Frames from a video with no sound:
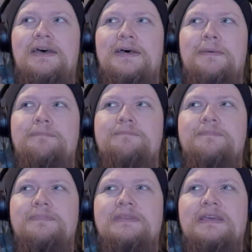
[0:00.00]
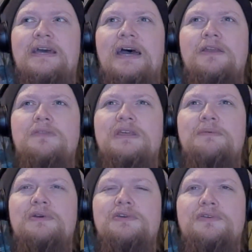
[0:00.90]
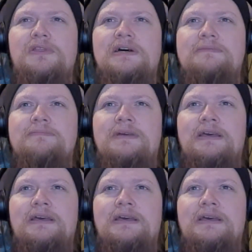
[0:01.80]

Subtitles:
um, yeah, I don't think we could do that.